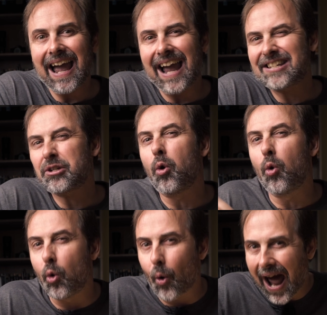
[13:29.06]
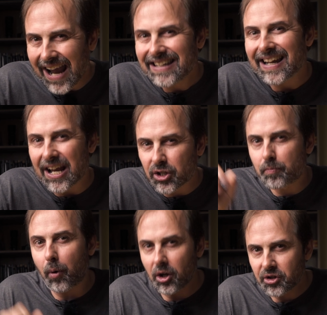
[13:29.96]
as right as
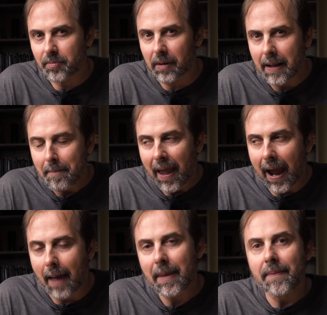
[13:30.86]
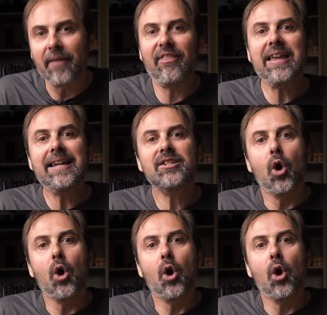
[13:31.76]
possible? And the thing is,